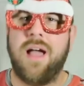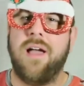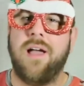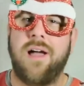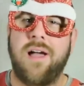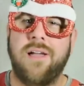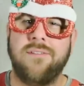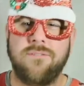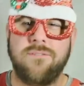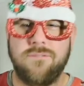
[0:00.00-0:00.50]

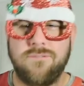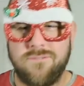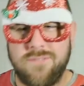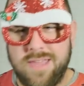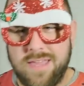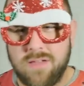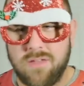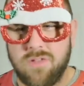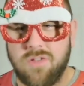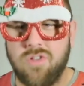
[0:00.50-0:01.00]
I
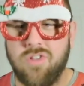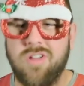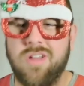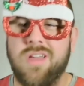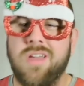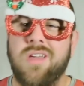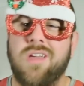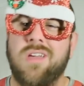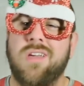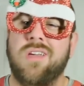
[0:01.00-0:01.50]
feel
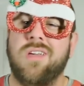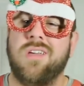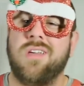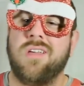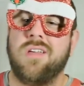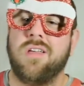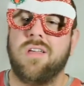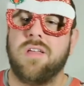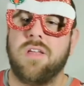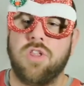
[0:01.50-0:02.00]

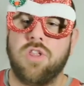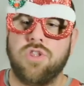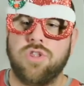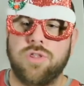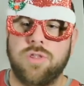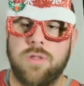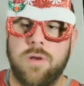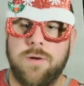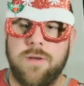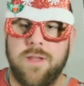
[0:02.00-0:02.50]

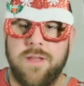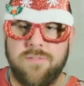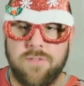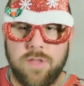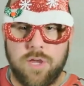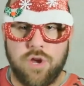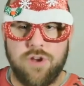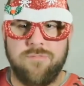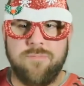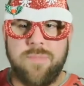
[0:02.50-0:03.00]
there definitely
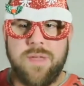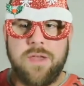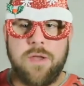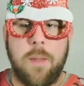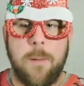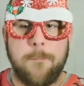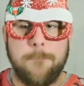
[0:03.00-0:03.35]
could have been